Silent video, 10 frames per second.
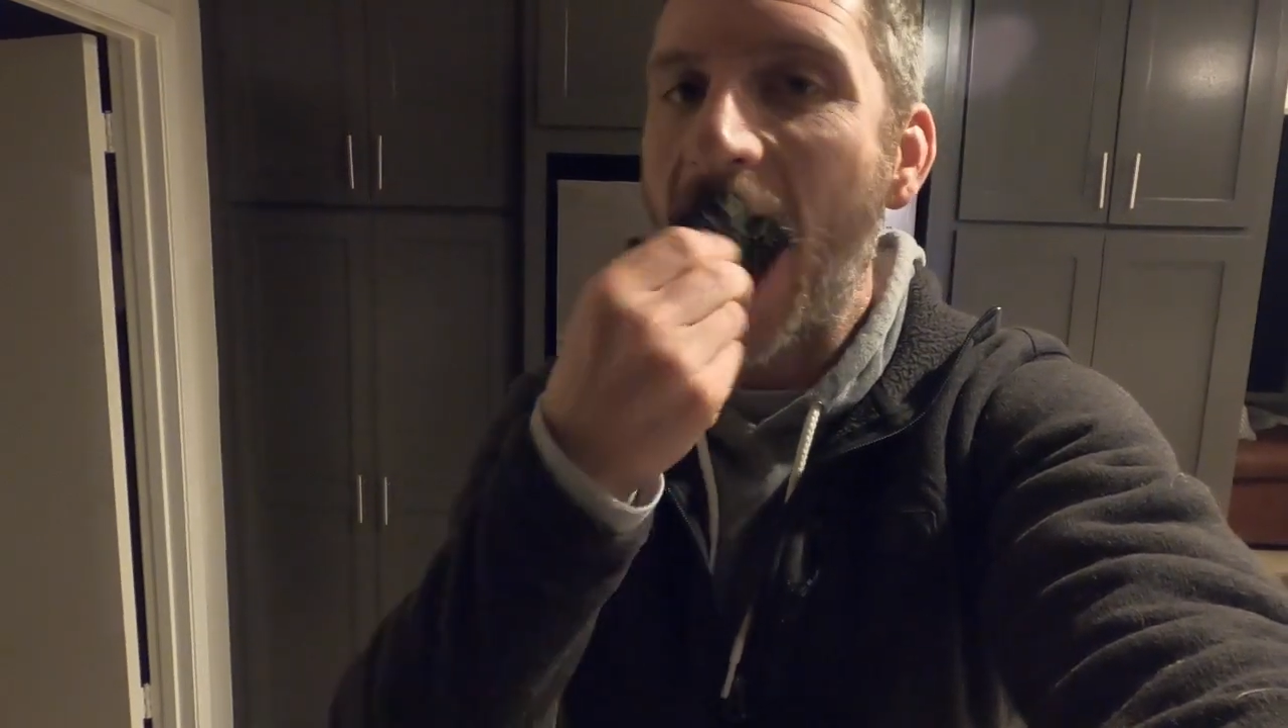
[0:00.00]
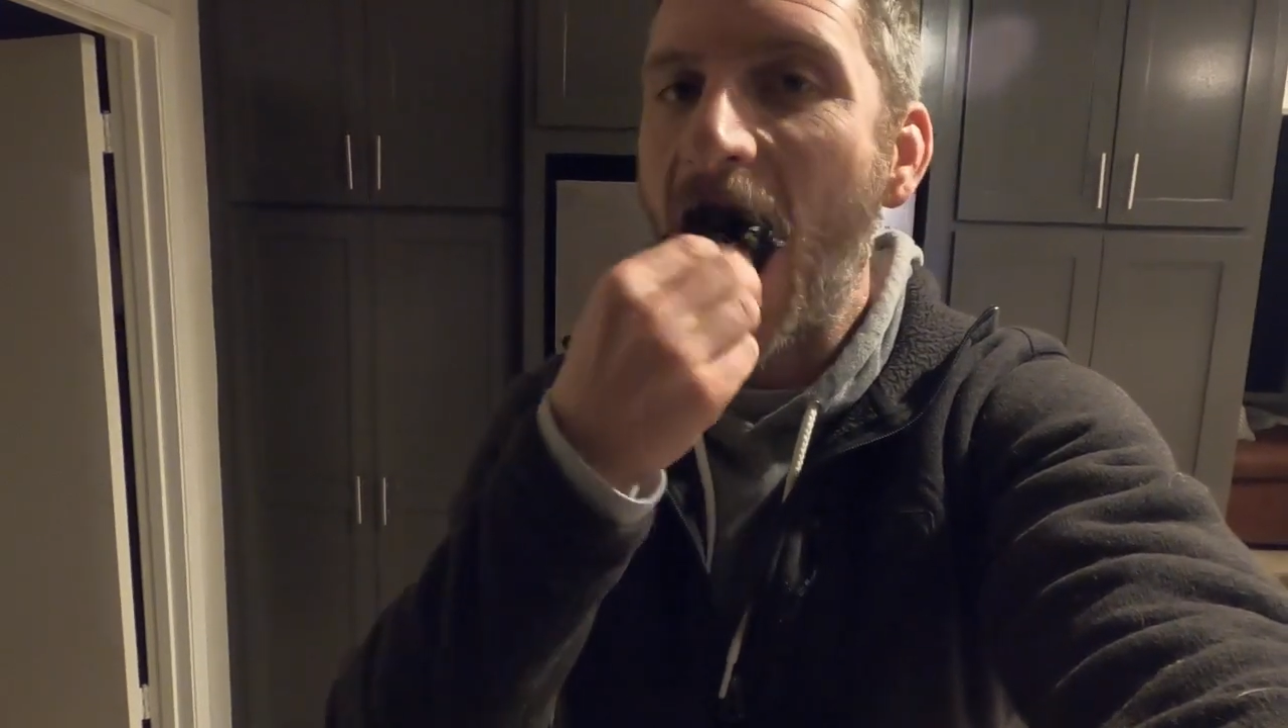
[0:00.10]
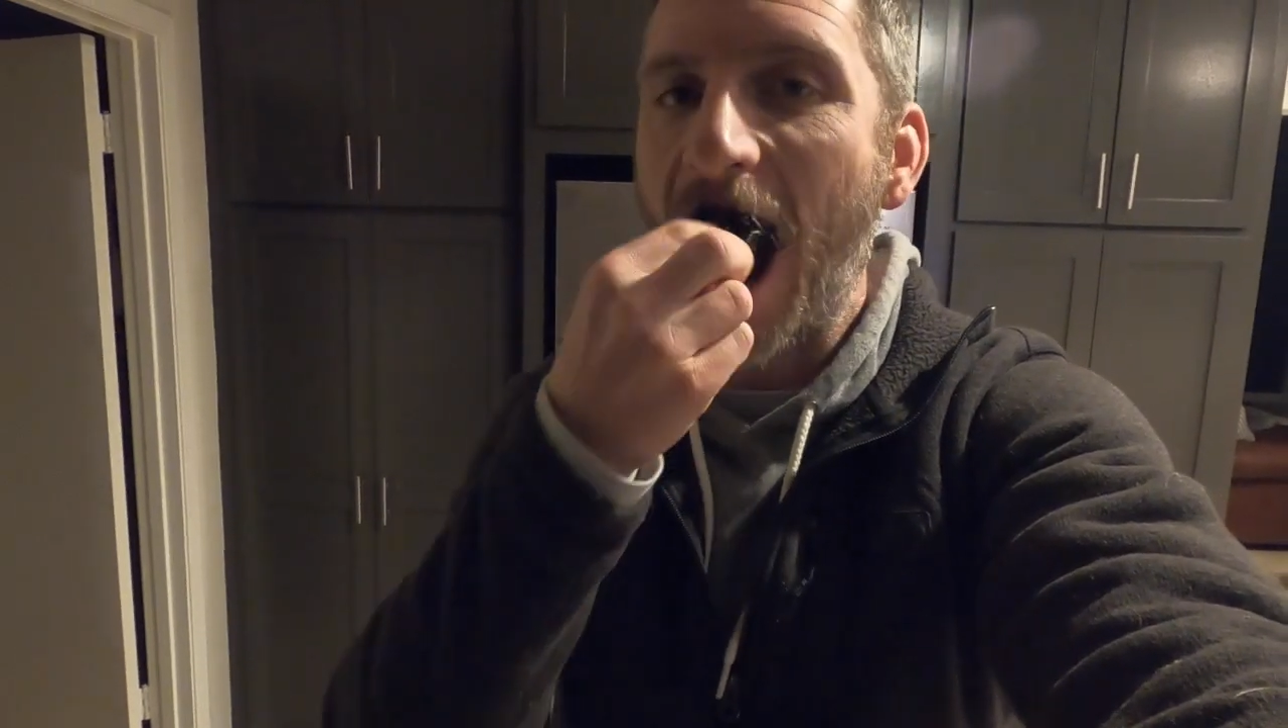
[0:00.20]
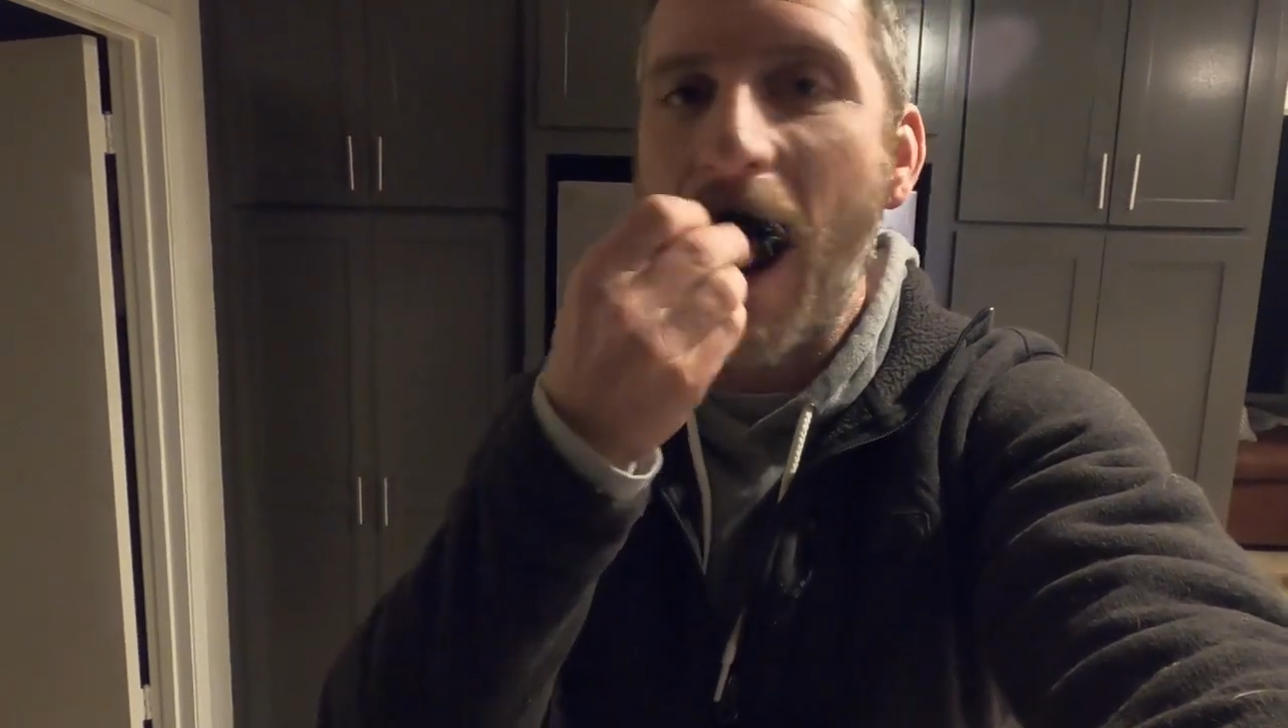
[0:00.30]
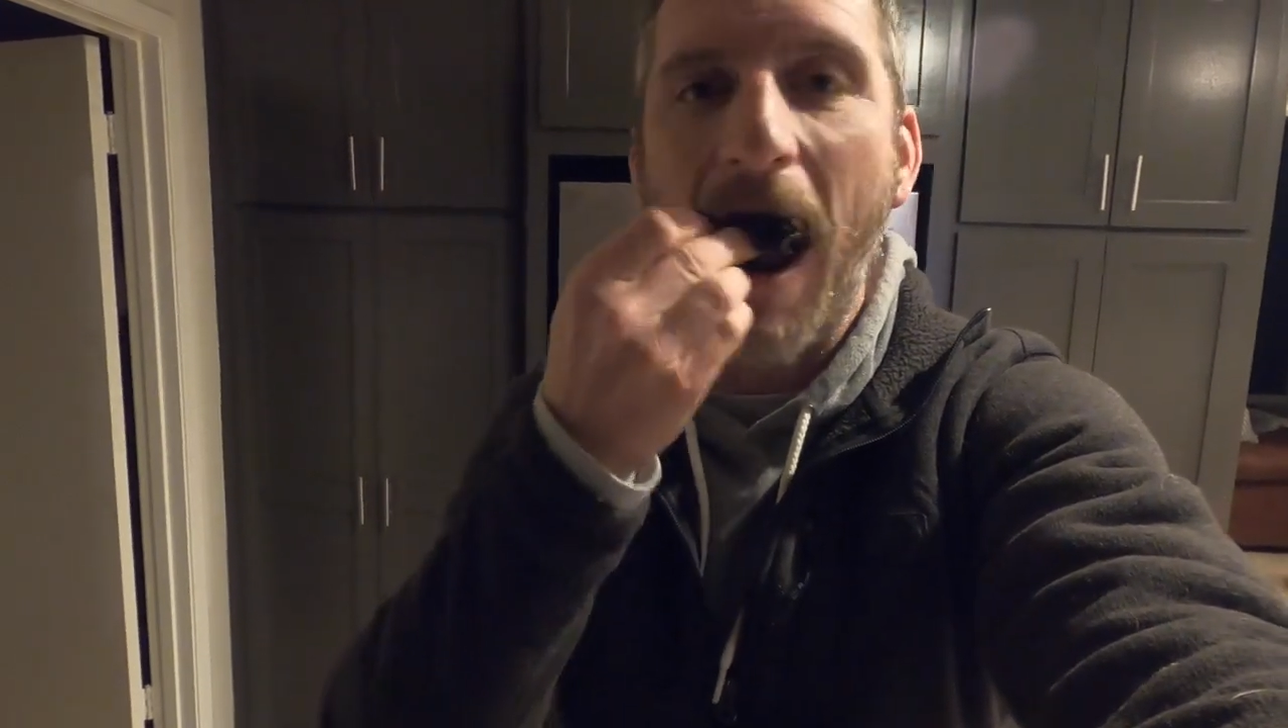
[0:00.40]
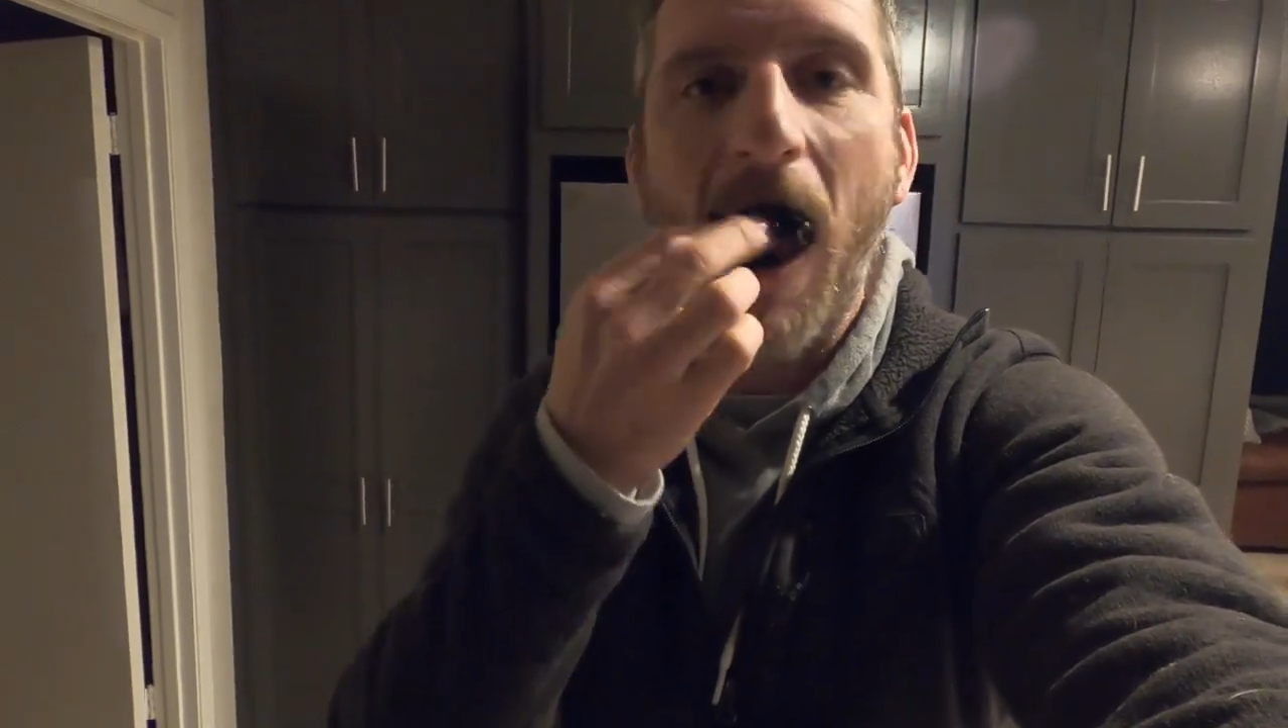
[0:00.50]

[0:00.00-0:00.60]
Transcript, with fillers: just